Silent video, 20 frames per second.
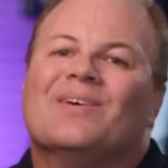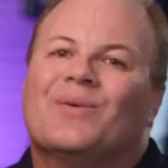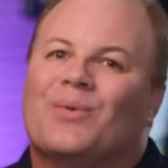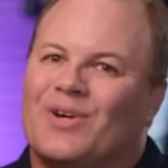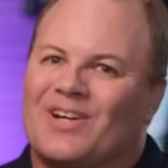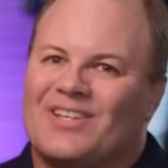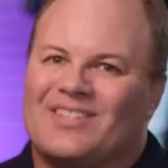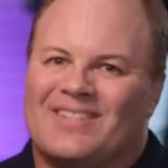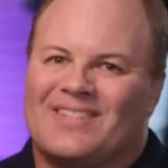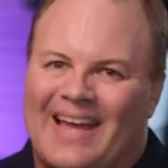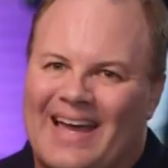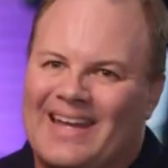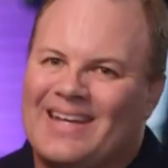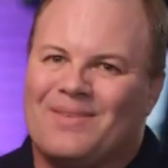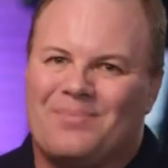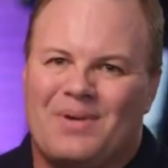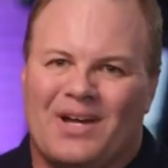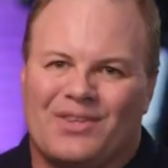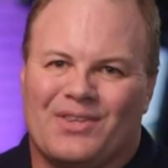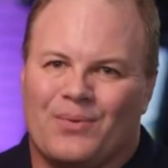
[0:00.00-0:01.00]
We're excited
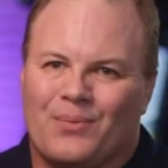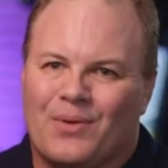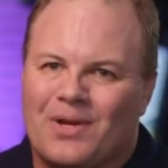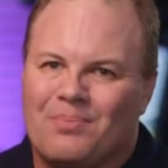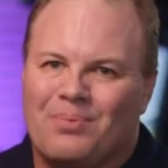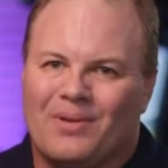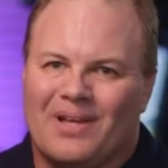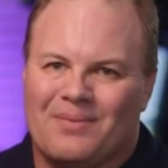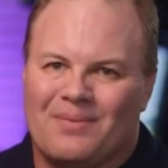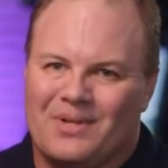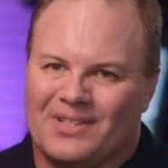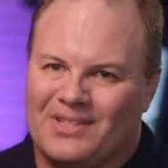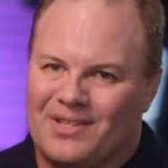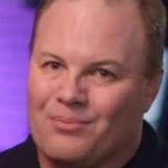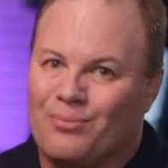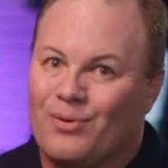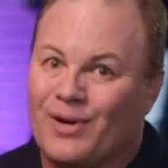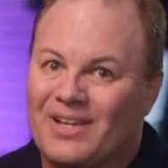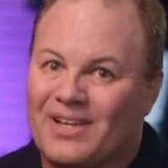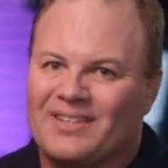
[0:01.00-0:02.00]
about the replay, but to
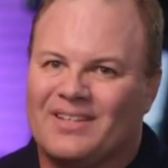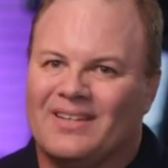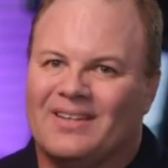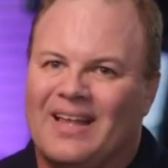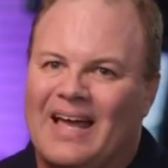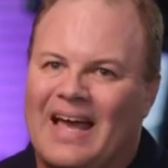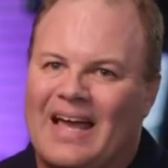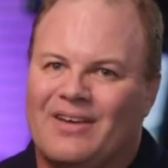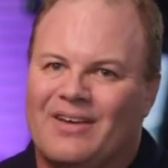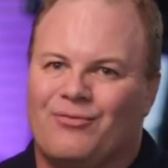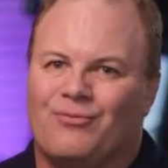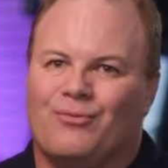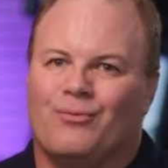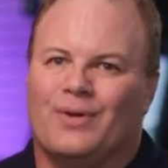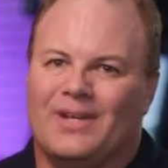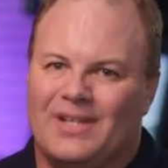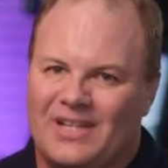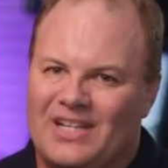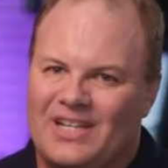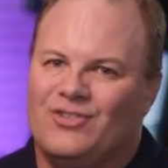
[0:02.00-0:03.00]
bring it to life,
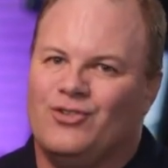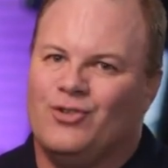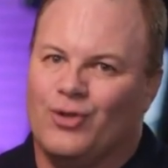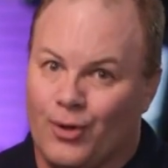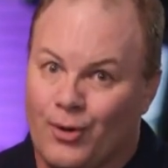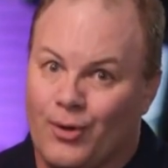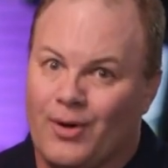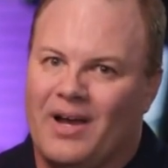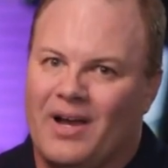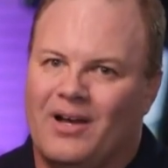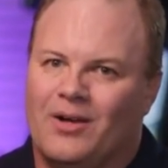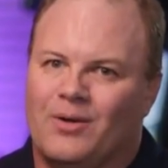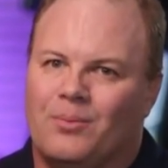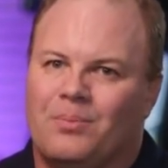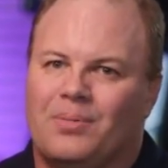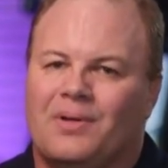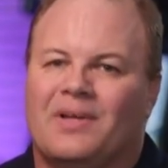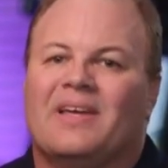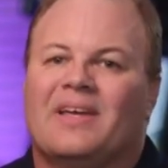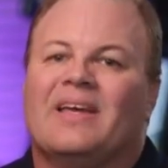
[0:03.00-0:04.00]
we need your help.
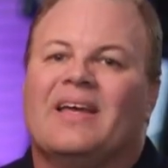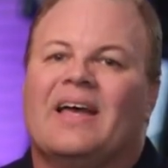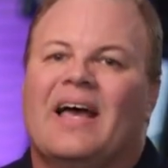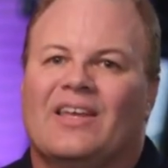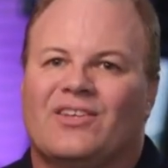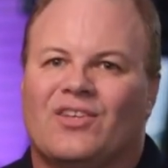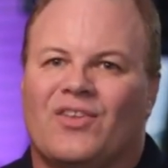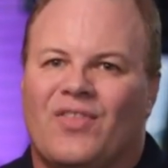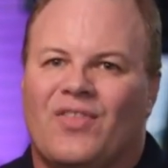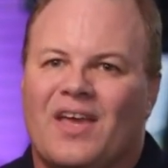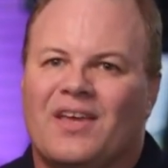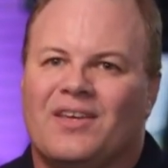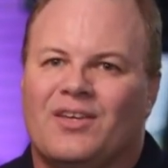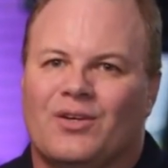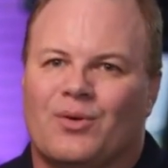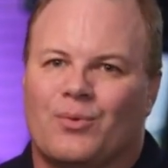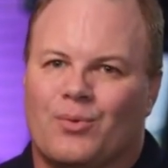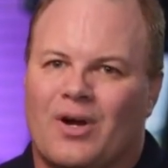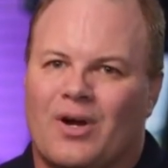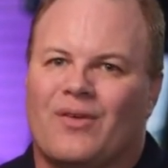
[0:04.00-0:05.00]
As a thank
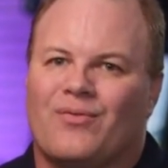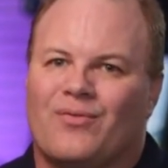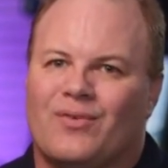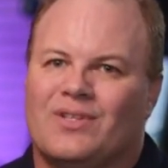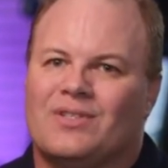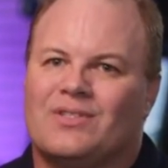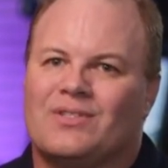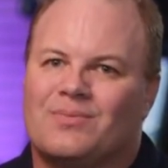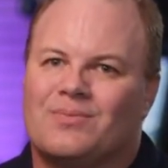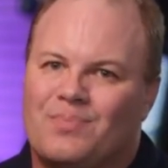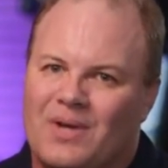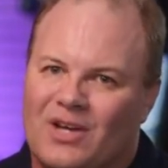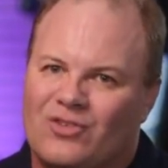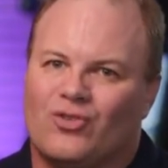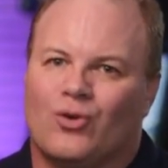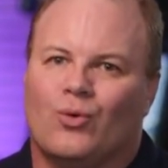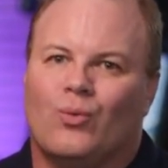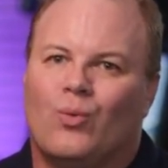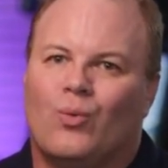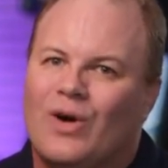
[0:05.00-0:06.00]
you, we're offering
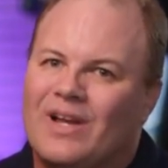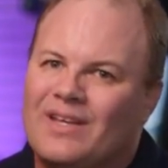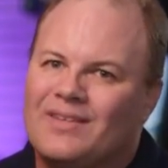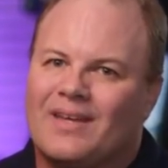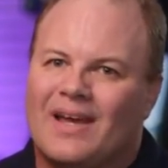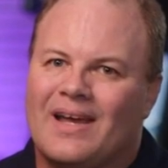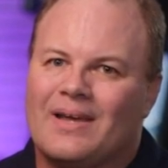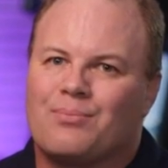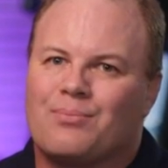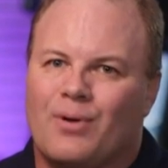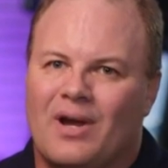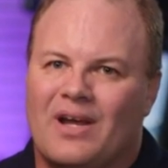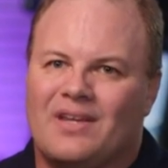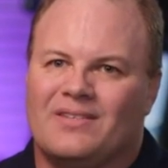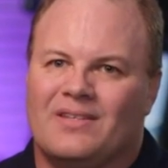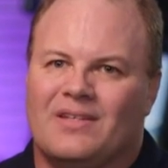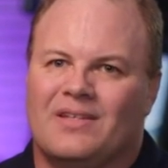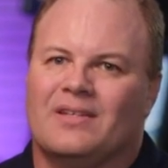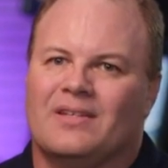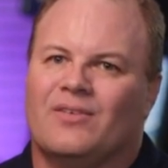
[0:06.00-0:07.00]
special one time
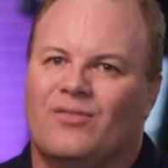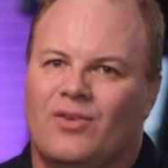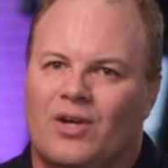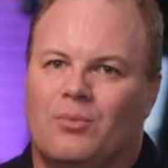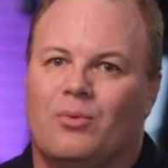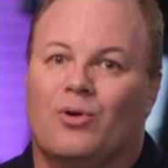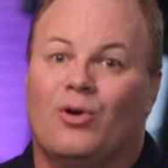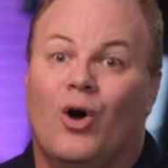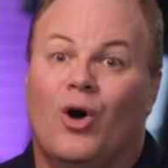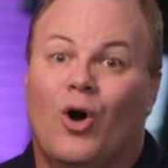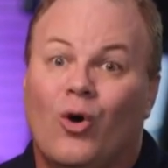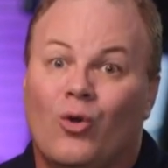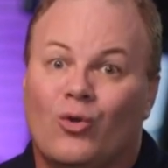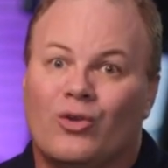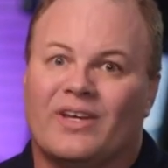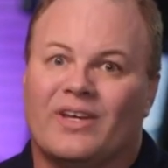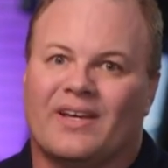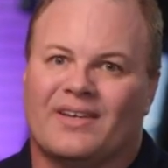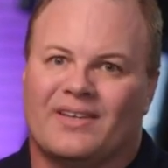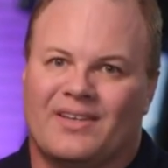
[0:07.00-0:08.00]
pricing available
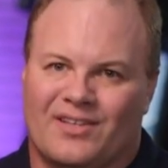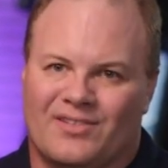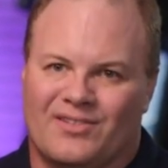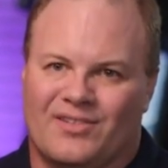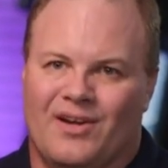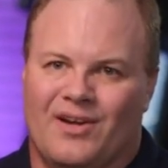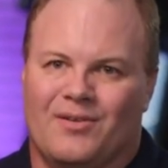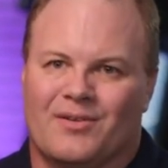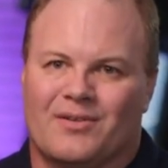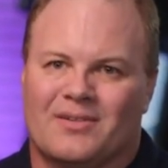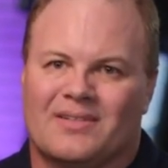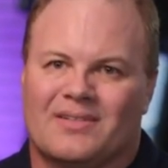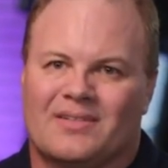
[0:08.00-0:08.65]
only on Kickstarter.